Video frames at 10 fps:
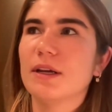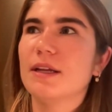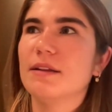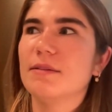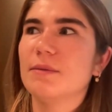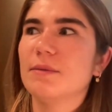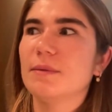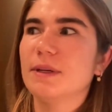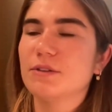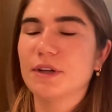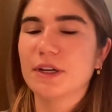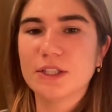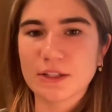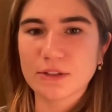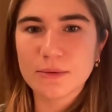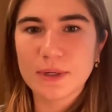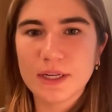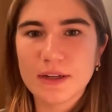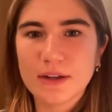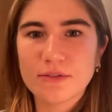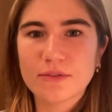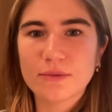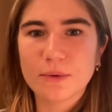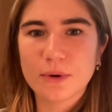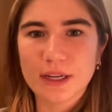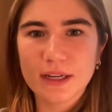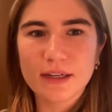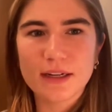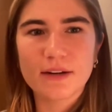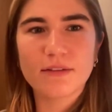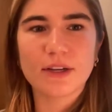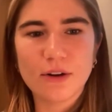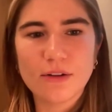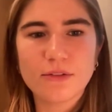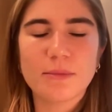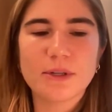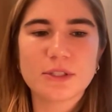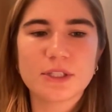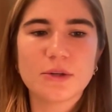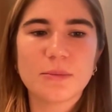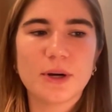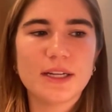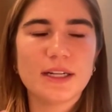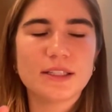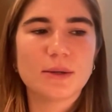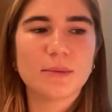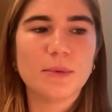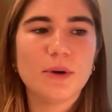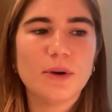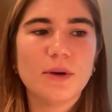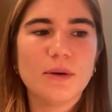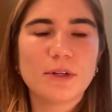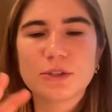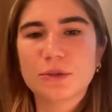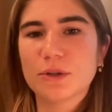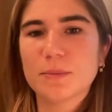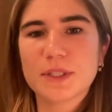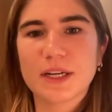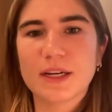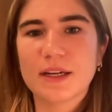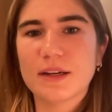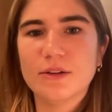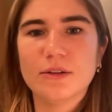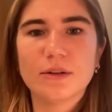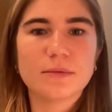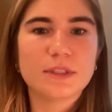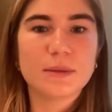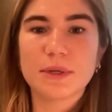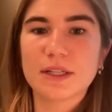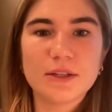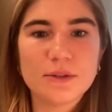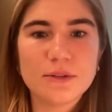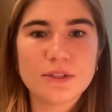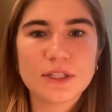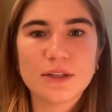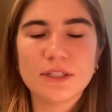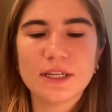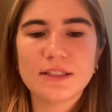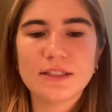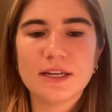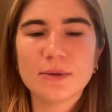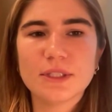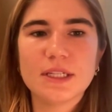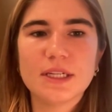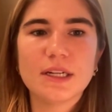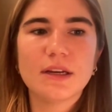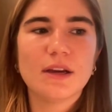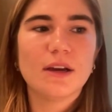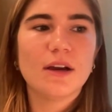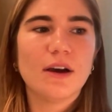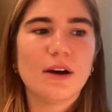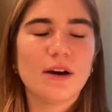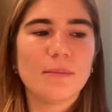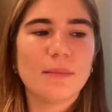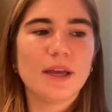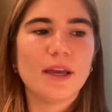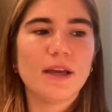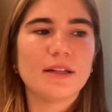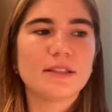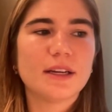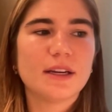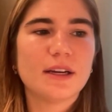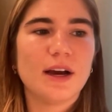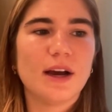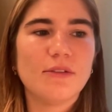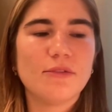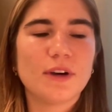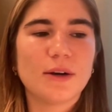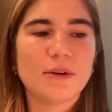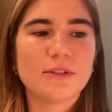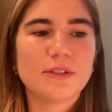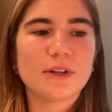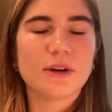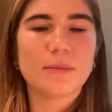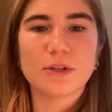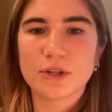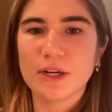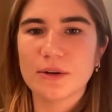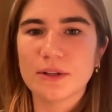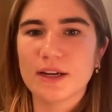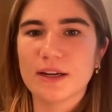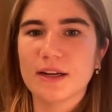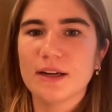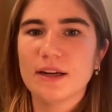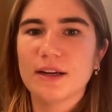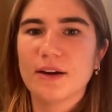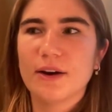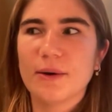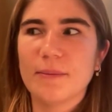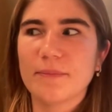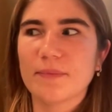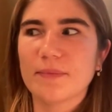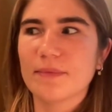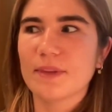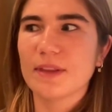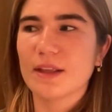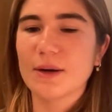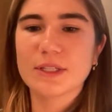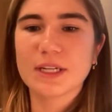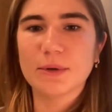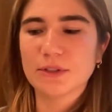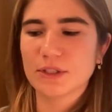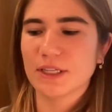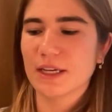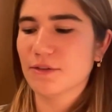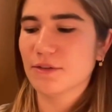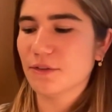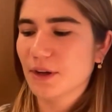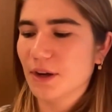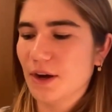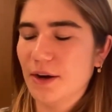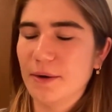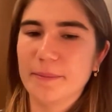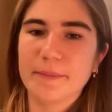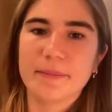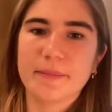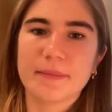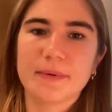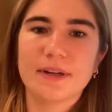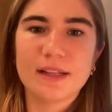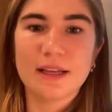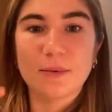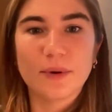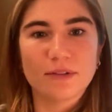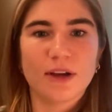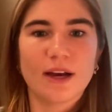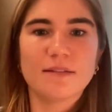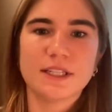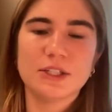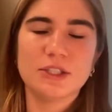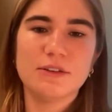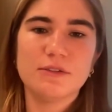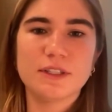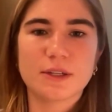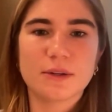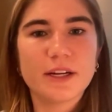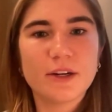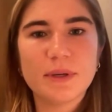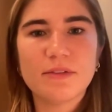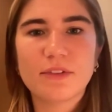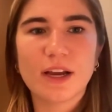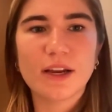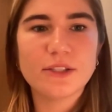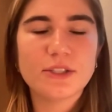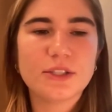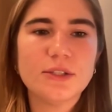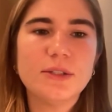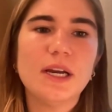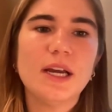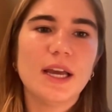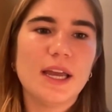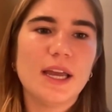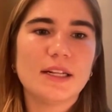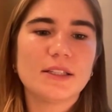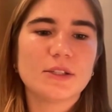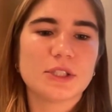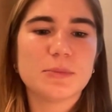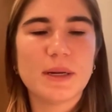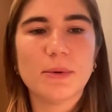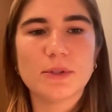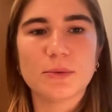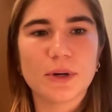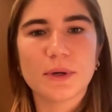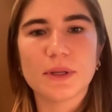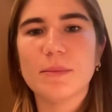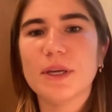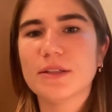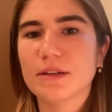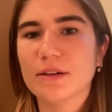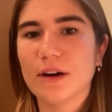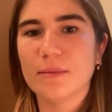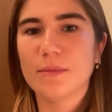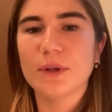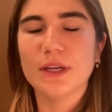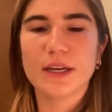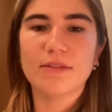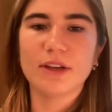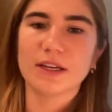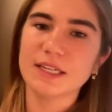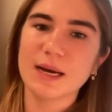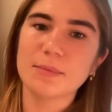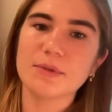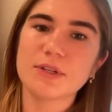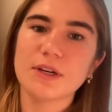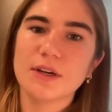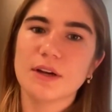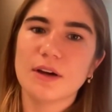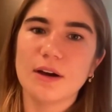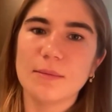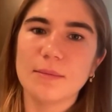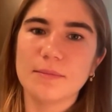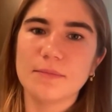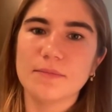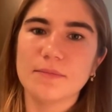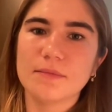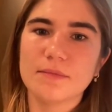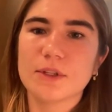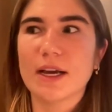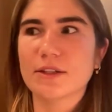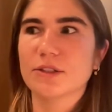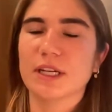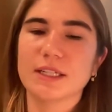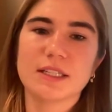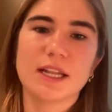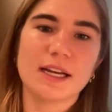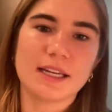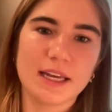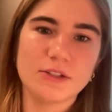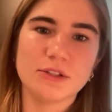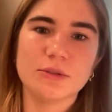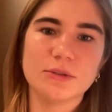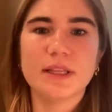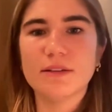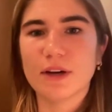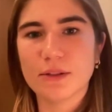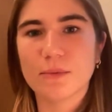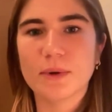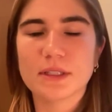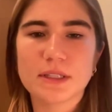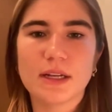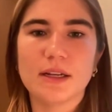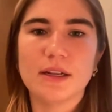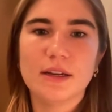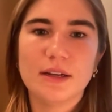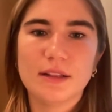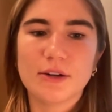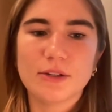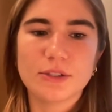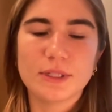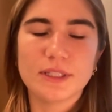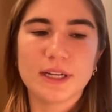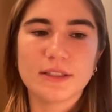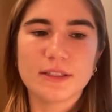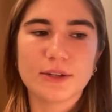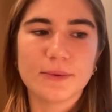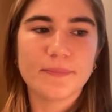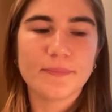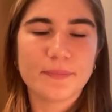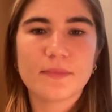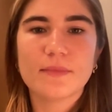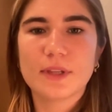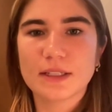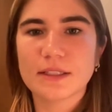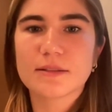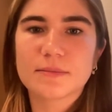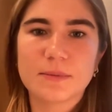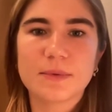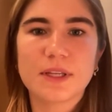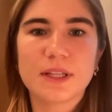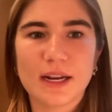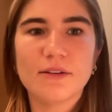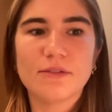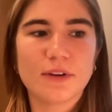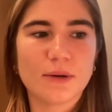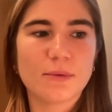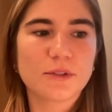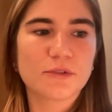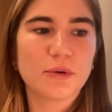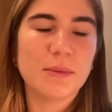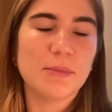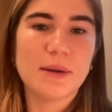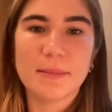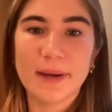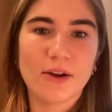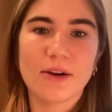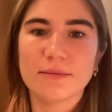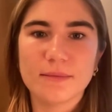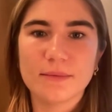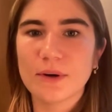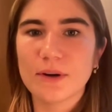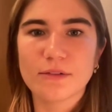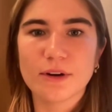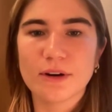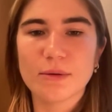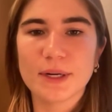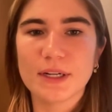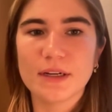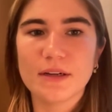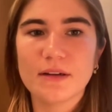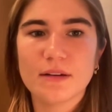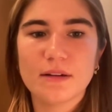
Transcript: it is a very gentle way of working kind of like all of the muscles in your body and some muscle groups that you don't typically use in your day-to-day routine. And I've found a trainer that um, I was able to give like one of the FSHD physical therapy flyers to, and so she's been able to work with me to really kind of like adapt um, to exercises that I can't do and leave out the ones that are too intense. So that's something that I've found works for me, but it might not work for everybody.